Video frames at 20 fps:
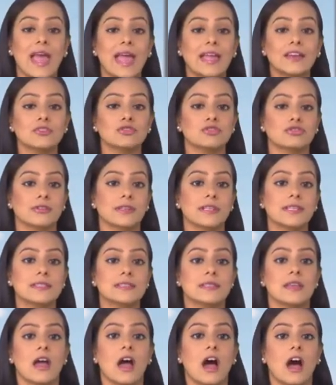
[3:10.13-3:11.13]

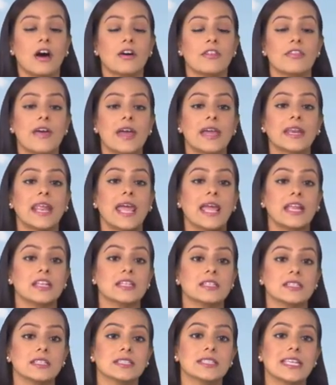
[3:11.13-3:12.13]
entries are then
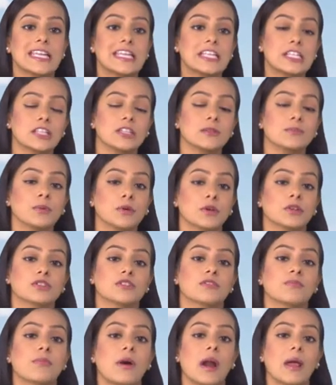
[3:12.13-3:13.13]
entered into the
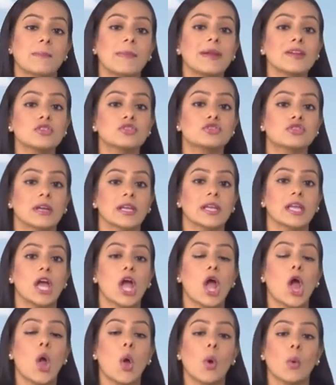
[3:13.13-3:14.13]
books of prime entry,
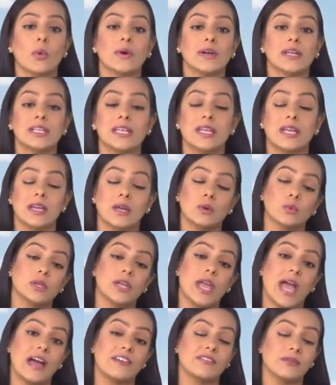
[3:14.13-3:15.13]
where
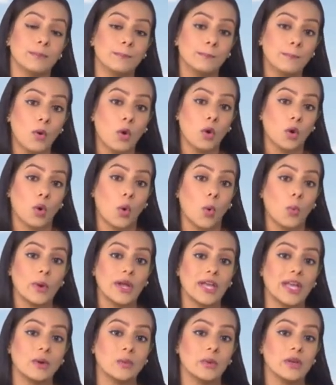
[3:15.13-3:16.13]
we have a book
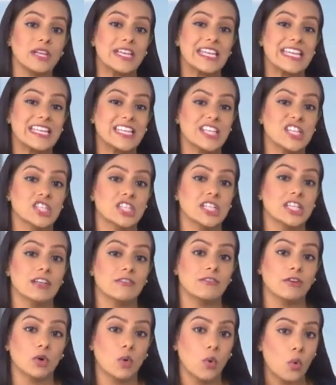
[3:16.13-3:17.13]
where we
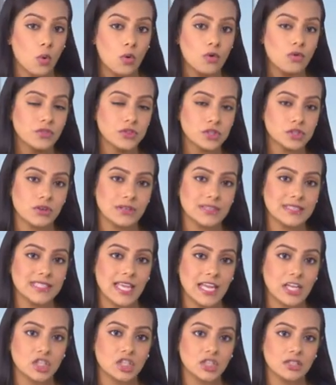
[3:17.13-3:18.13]
initially record the
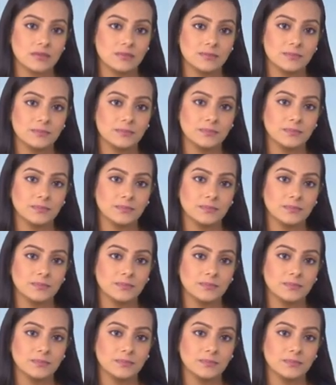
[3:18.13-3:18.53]
transaction.